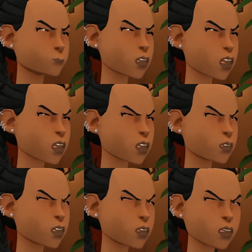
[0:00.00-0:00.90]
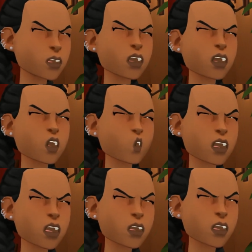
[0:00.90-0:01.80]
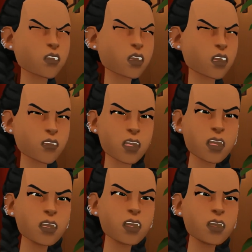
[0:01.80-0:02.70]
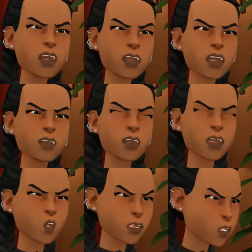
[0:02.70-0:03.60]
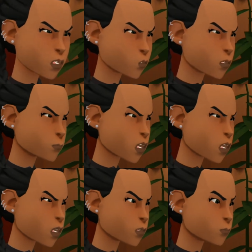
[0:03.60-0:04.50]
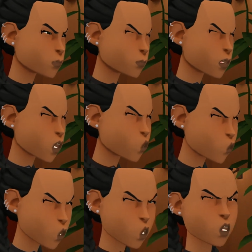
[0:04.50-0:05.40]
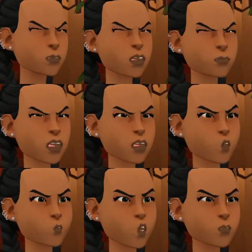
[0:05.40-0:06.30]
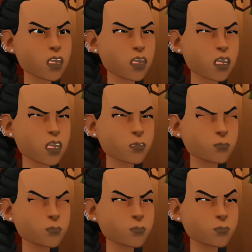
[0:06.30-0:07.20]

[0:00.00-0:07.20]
Business and society are in itself unfeeling entities that require no sympathy, apart from all the people who populate them.